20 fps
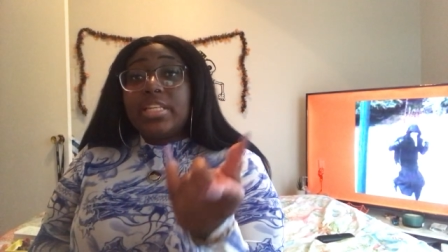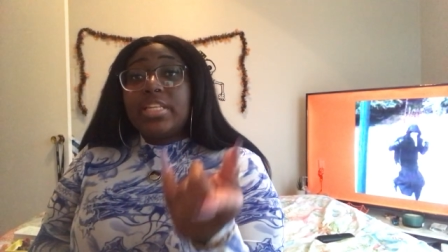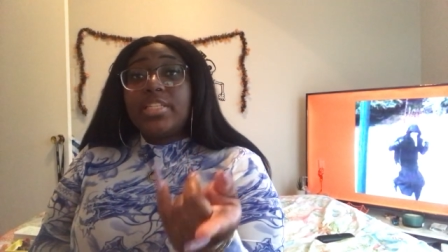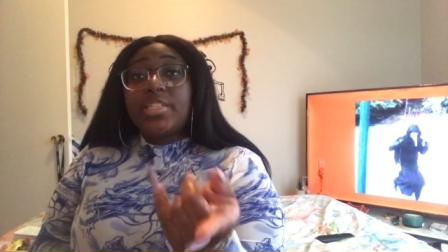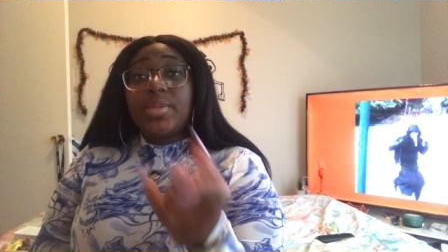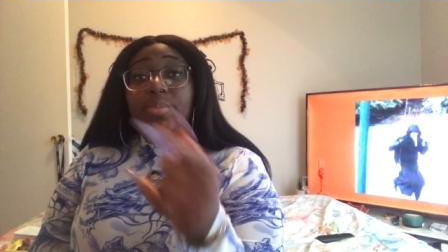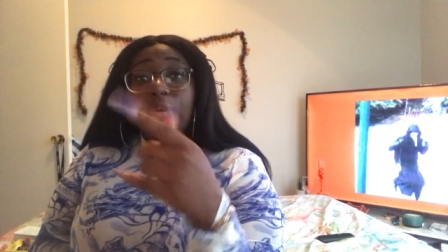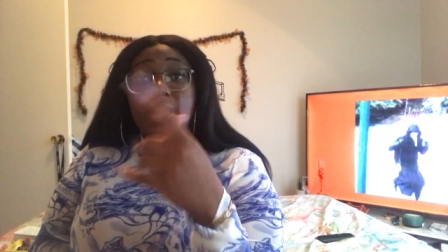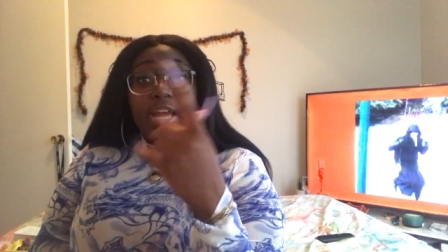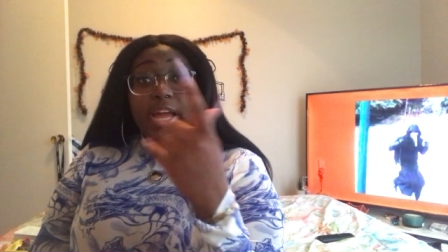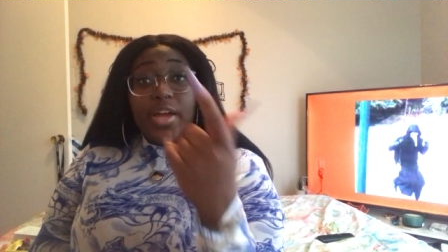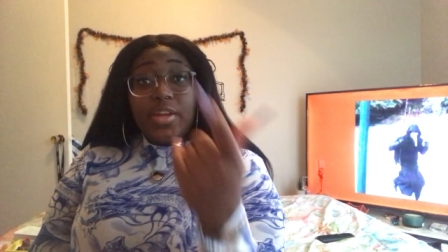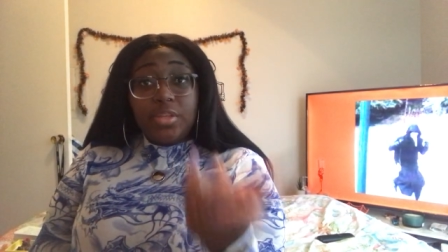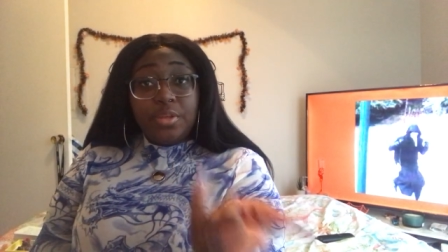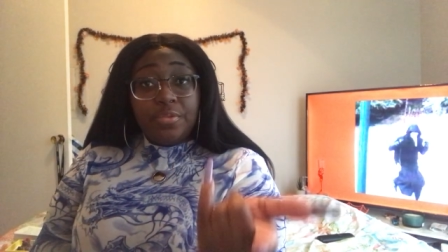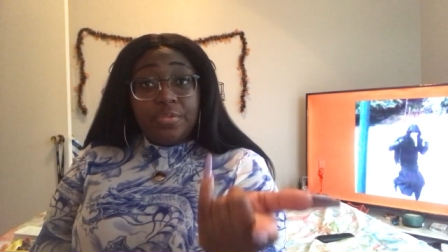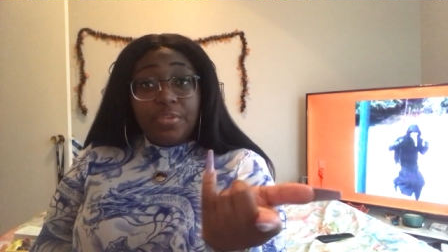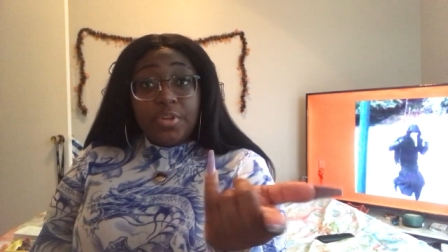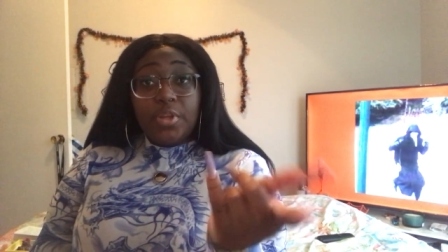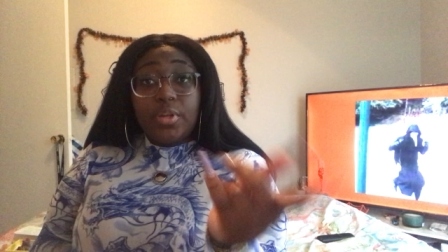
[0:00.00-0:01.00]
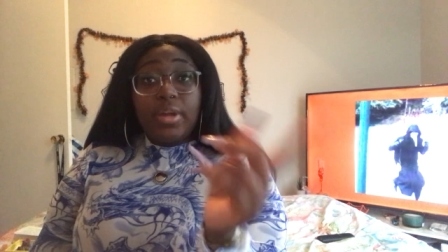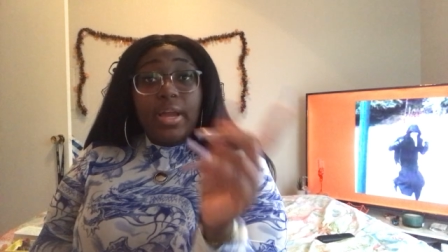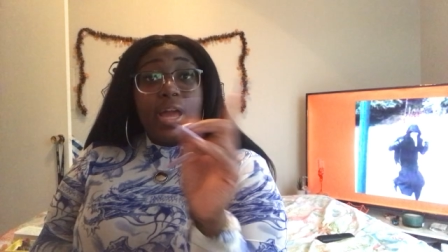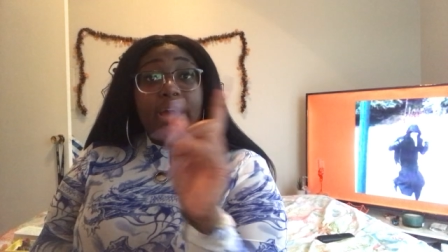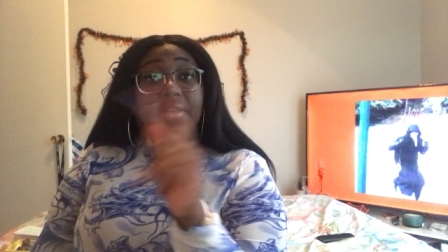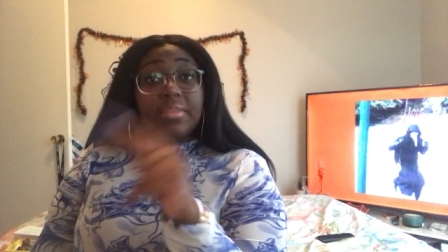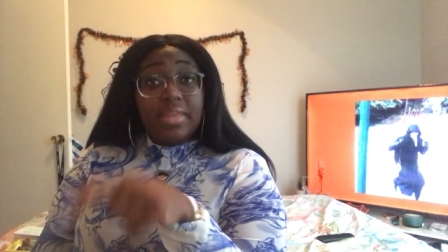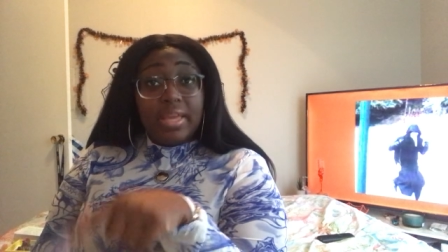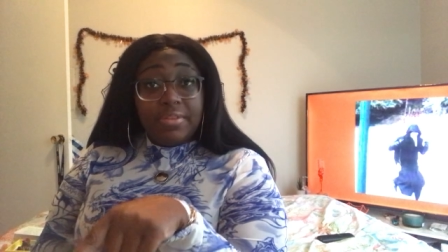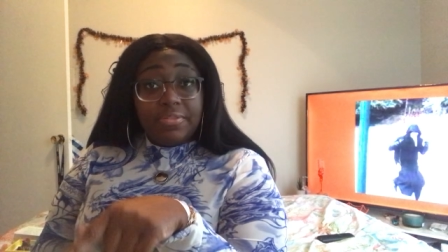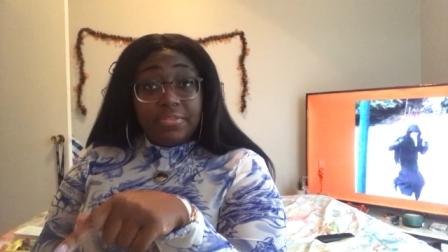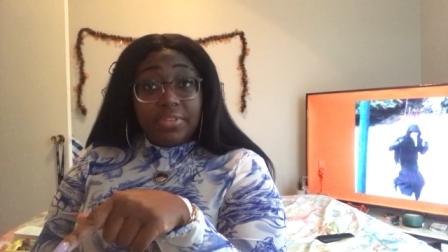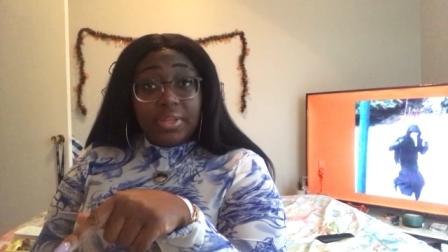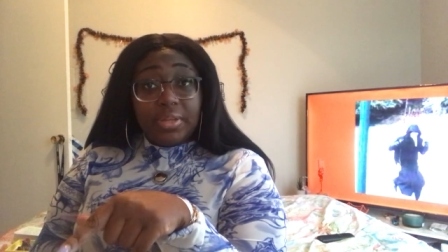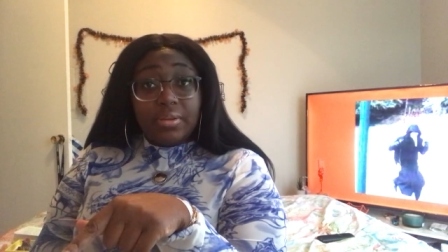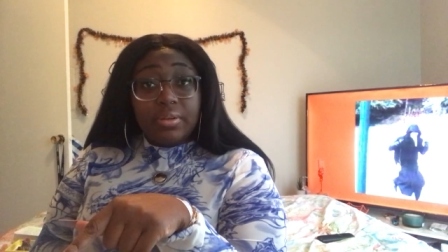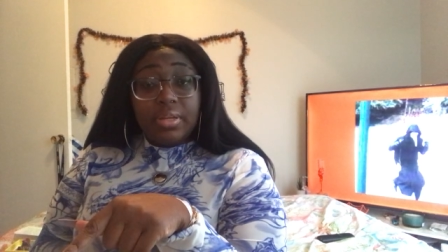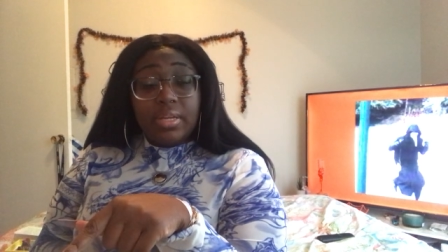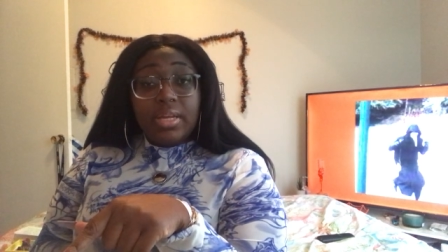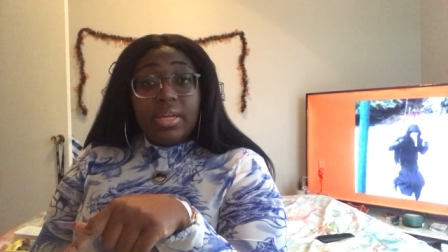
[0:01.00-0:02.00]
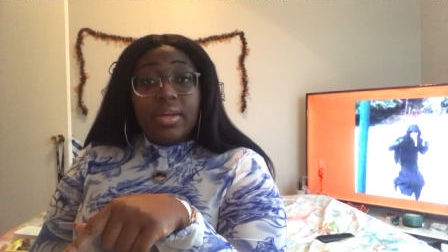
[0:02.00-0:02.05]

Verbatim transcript: This could be how you feel or how they feel.